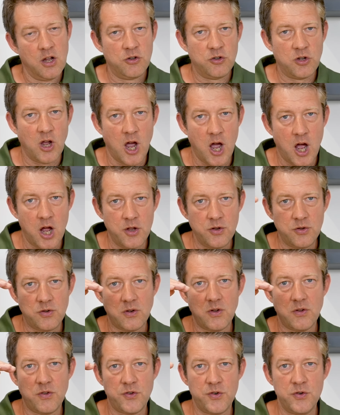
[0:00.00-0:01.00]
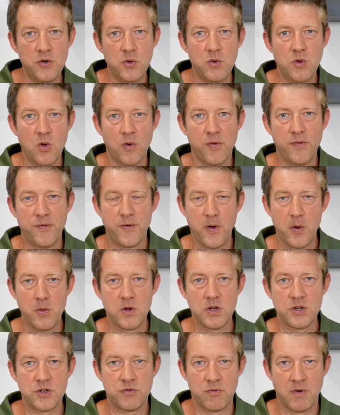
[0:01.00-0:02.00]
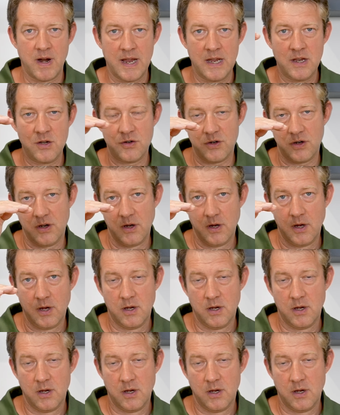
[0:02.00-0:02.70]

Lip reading: to hunt through your focus range